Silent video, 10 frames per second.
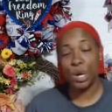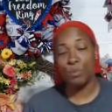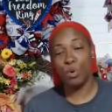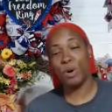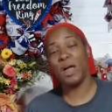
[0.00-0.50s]

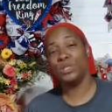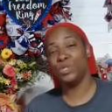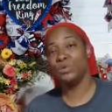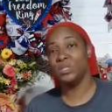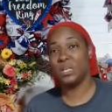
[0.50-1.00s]
But what I
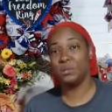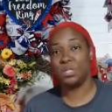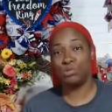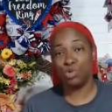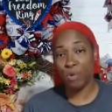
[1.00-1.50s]
do is I
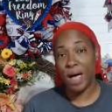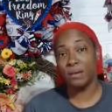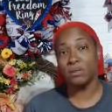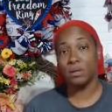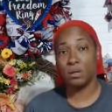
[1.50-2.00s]

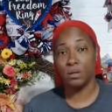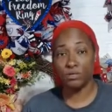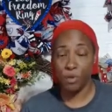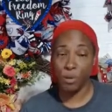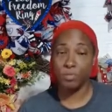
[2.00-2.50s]
subtract
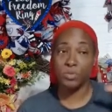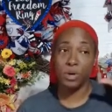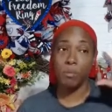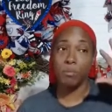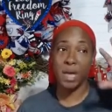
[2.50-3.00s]
from
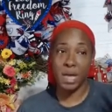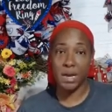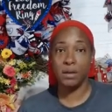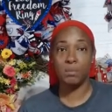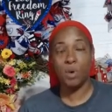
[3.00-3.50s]
the
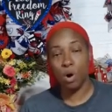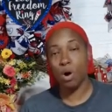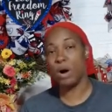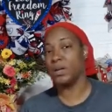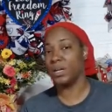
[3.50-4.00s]
main
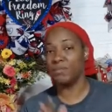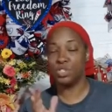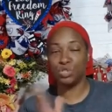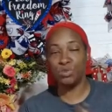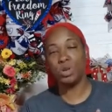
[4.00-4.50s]
part, like if
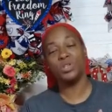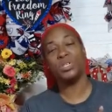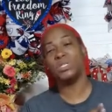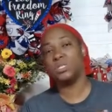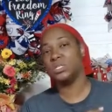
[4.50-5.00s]
it's
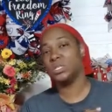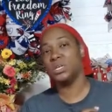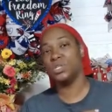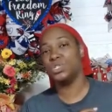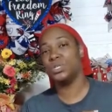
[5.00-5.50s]
360
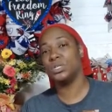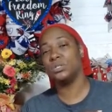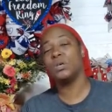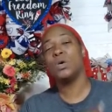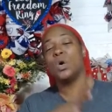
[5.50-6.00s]

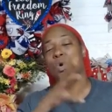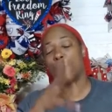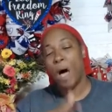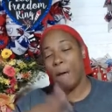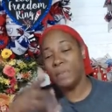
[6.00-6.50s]
inches,
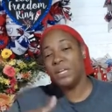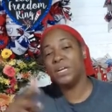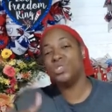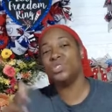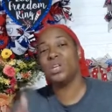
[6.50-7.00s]
how many
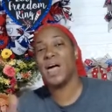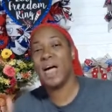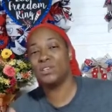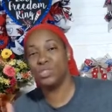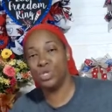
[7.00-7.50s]
inches did I
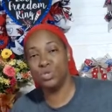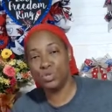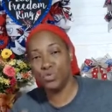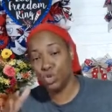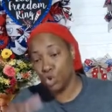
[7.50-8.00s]
actually use
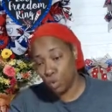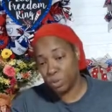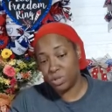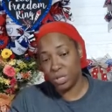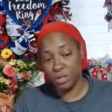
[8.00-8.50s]
for your
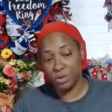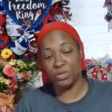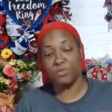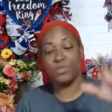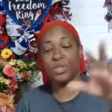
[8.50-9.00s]
particular
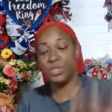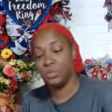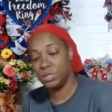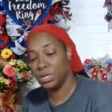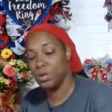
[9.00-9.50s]
reef? For this
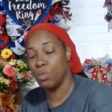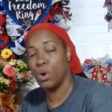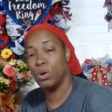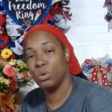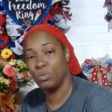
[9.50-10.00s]
particular
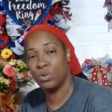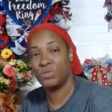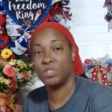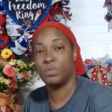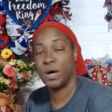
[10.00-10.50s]
welcome reef,
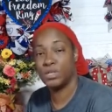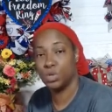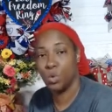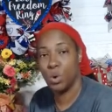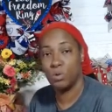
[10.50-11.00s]
this
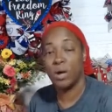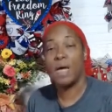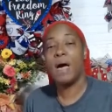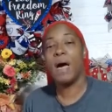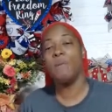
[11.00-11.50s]
bicycle welcome,
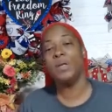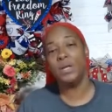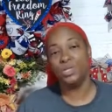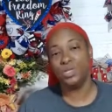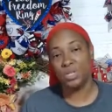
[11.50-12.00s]
how many
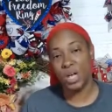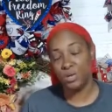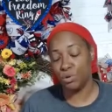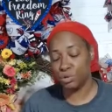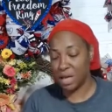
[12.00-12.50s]
inches did I
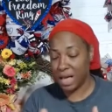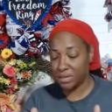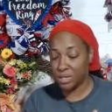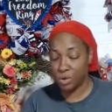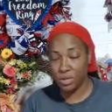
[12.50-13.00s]
use? I
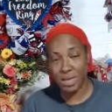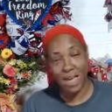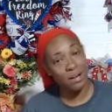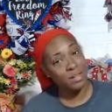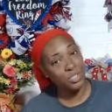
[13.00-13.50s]
did all the
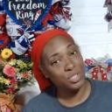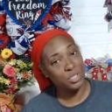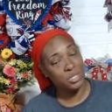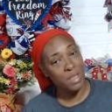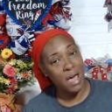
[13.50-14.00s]

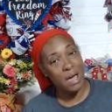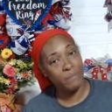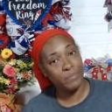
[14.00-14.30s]
calculations to that.